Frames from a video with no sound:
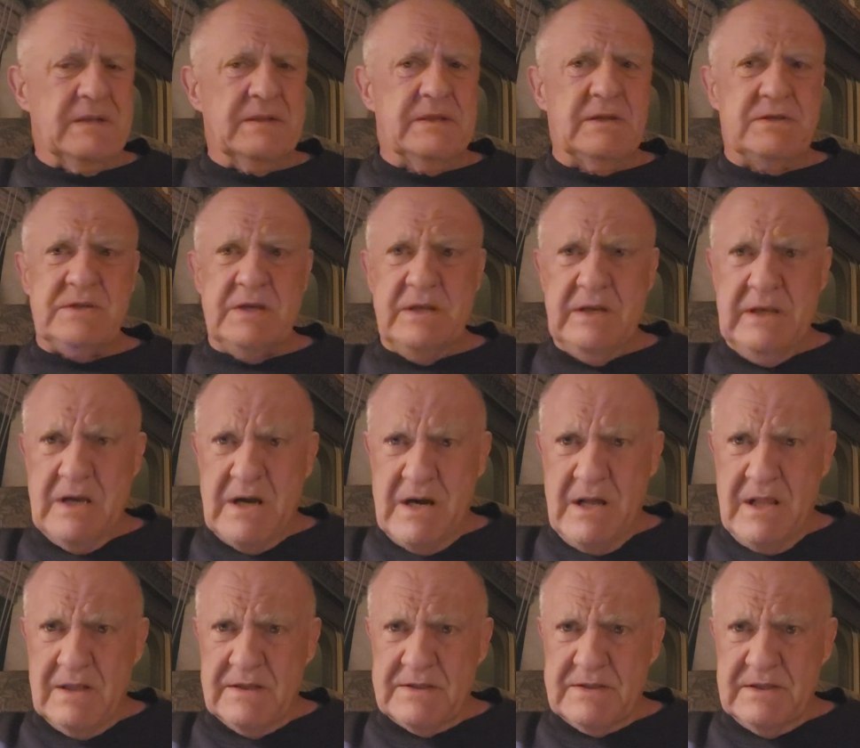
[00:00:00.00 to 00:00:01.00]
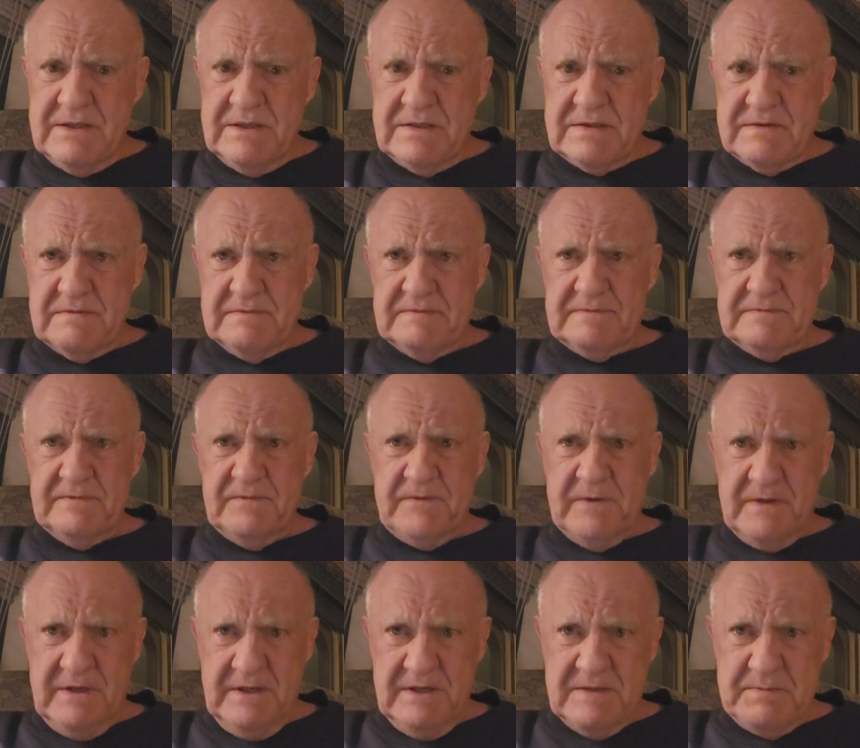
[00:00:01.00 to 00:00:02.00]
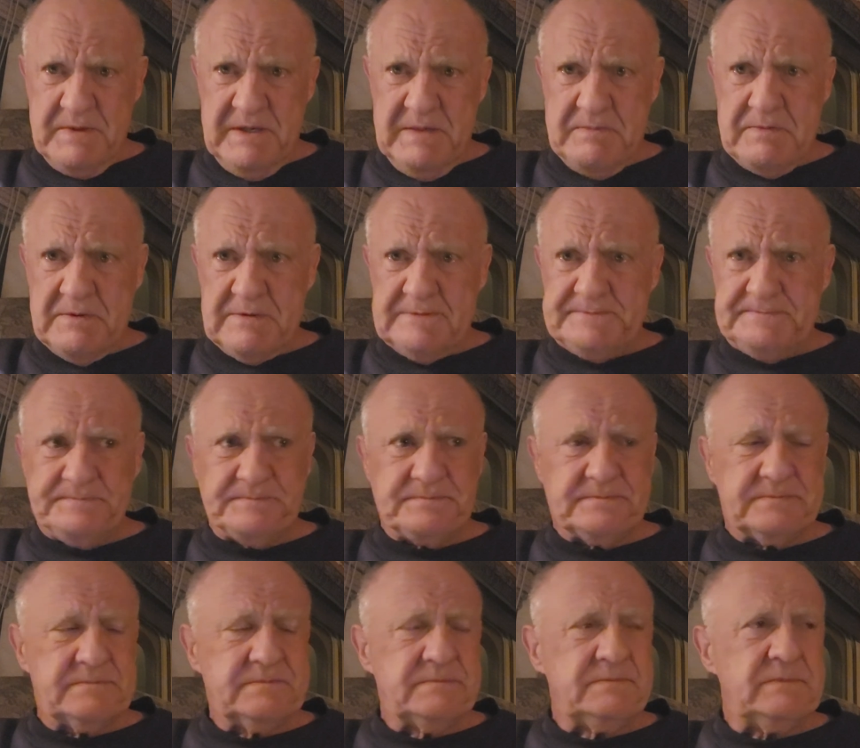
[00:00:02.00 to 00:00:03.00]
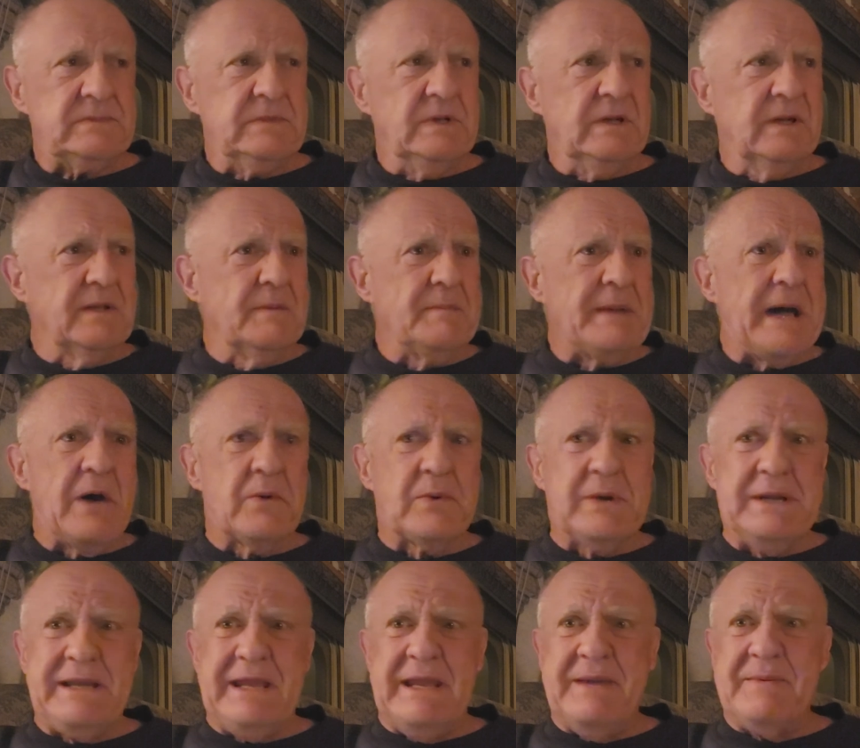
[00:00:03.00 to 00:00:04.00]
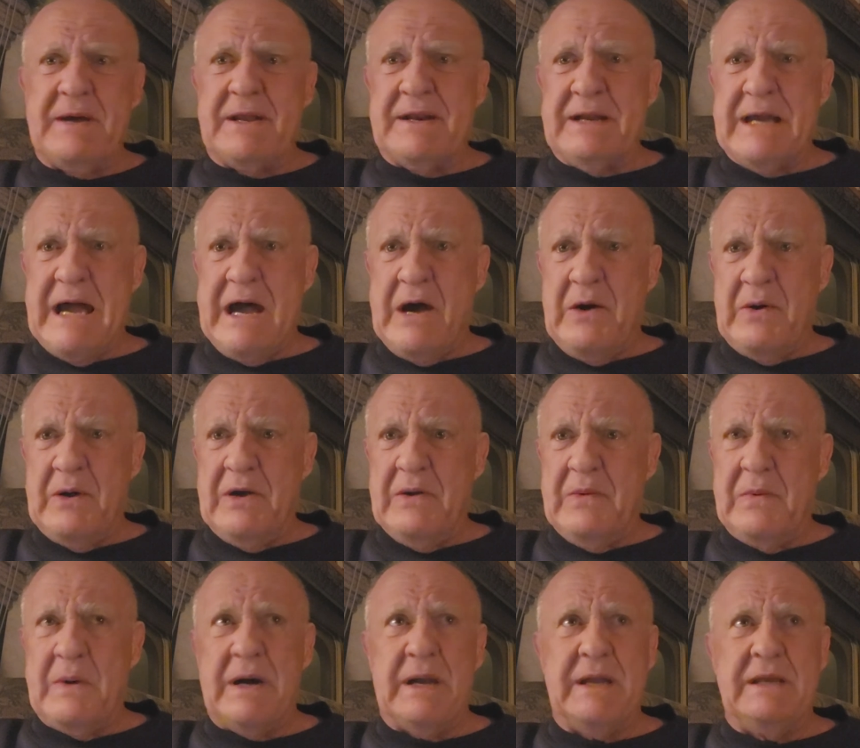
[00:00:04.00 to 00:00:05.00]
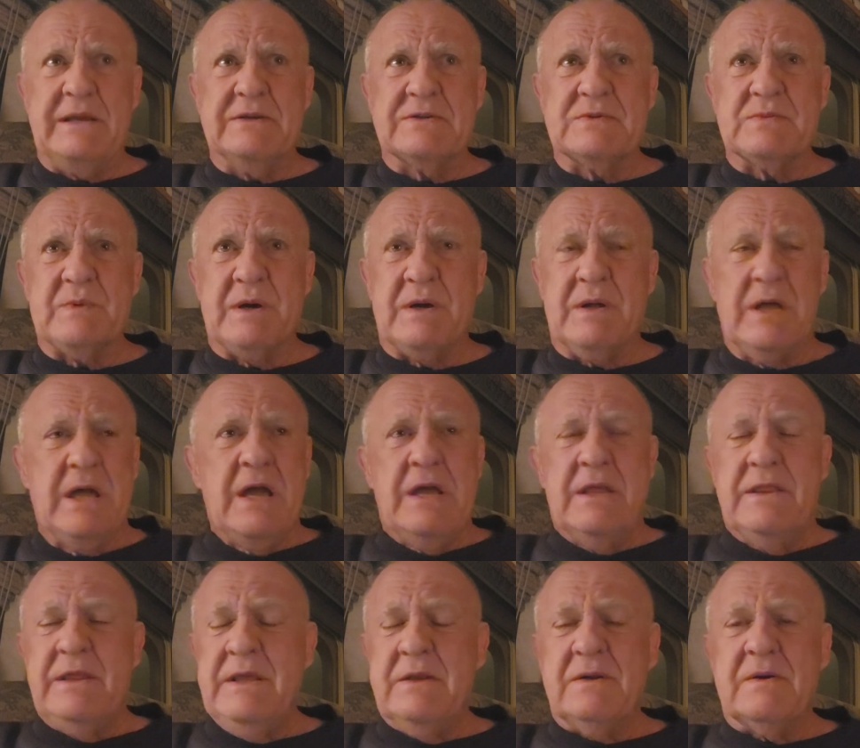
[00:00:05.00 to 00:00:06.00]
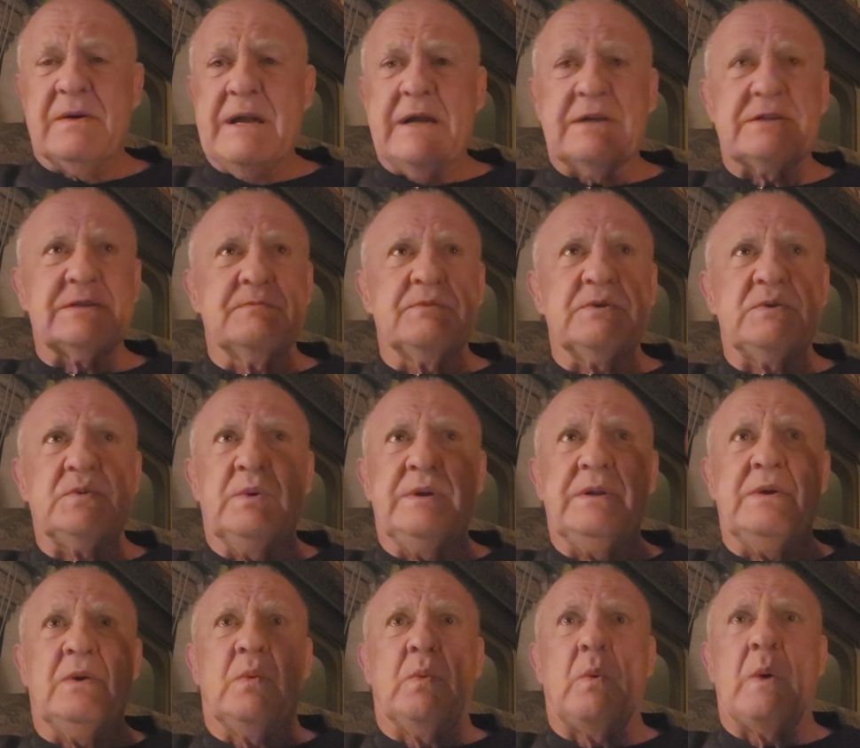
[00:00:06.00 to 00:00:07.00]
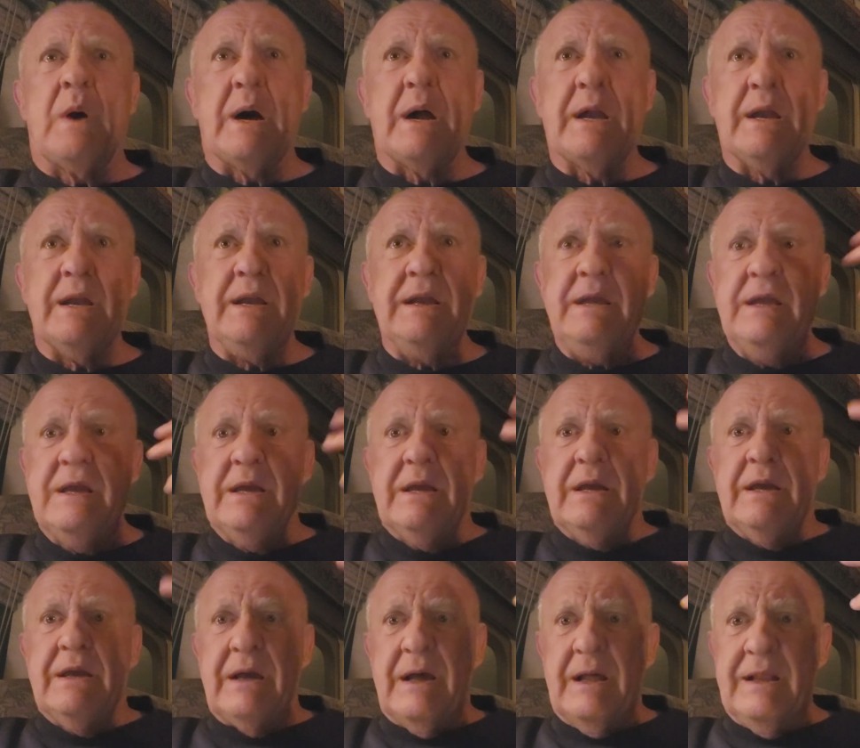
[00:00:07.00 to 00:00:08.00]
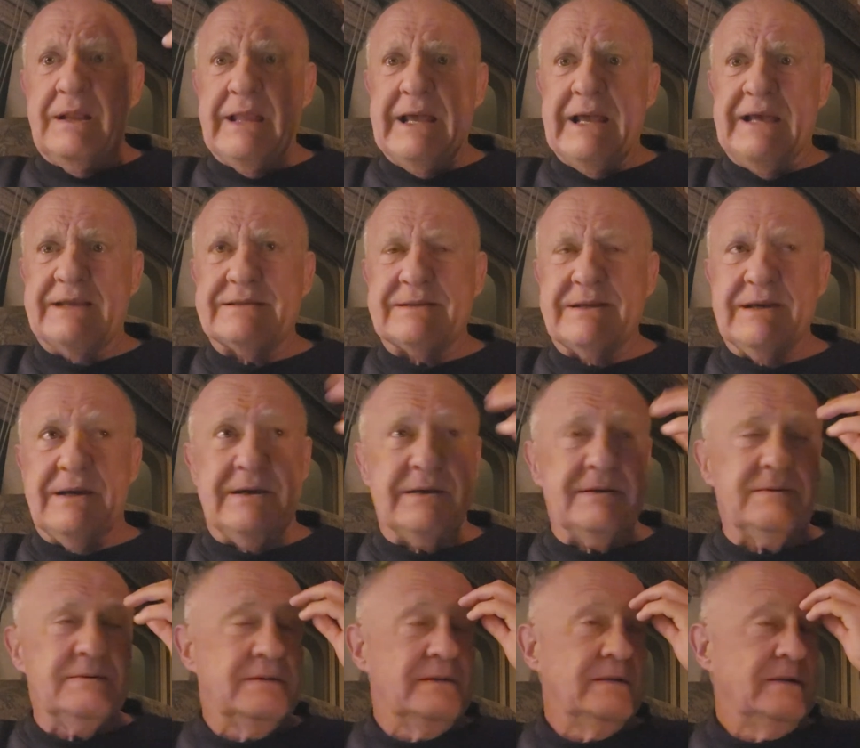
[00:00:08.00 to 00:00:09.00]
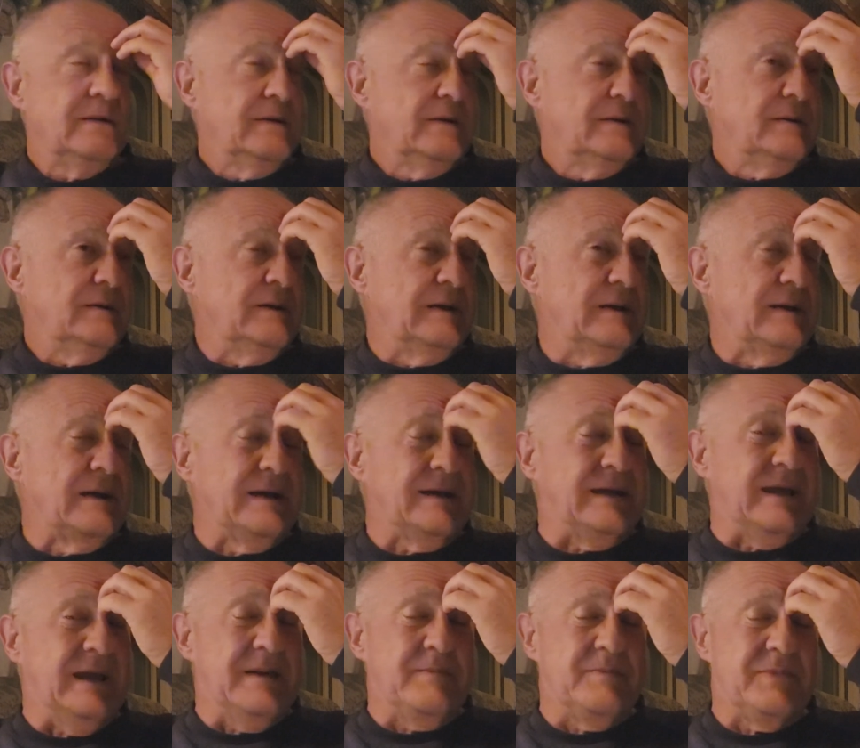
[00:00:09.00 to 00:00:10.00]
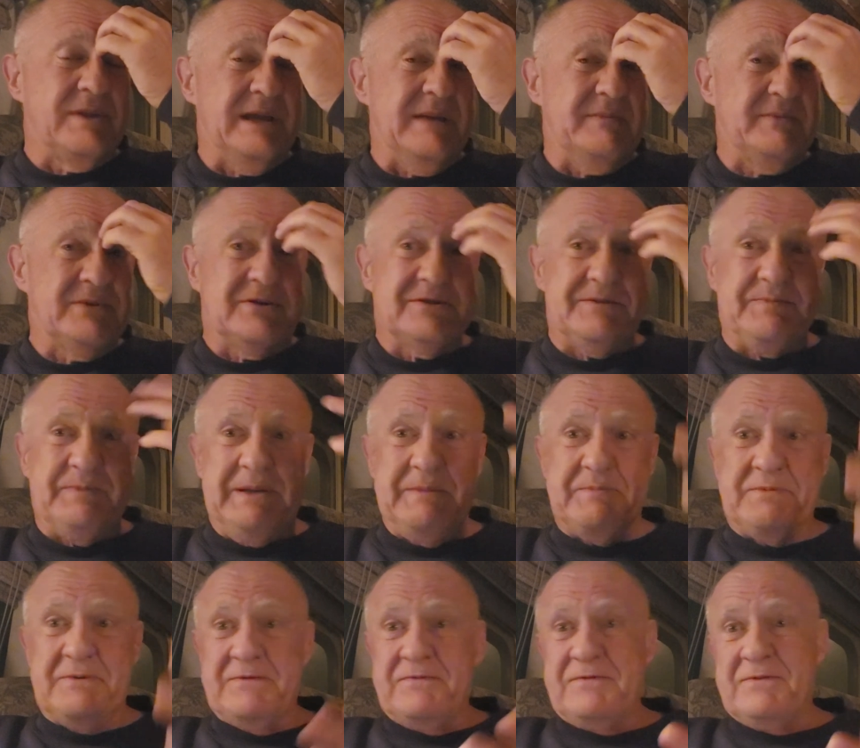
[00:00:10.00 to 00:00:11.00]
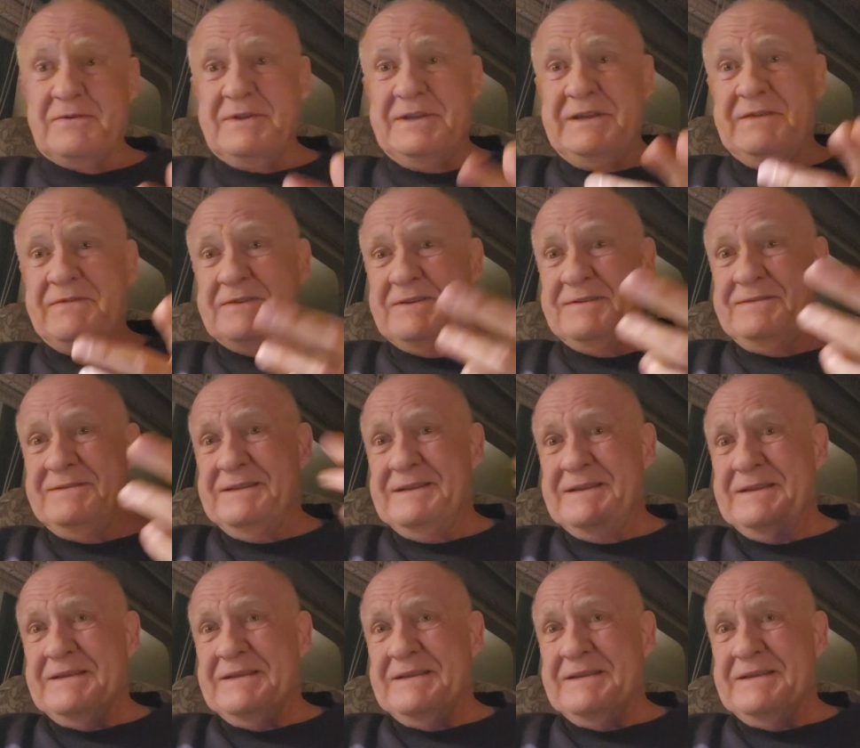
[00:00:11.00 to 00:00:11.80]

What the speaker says: The genealogies for these people. And the Maori came out of Hawaii as well. The interaction between Hawaii, Alaska, and I can't blame those people for leaving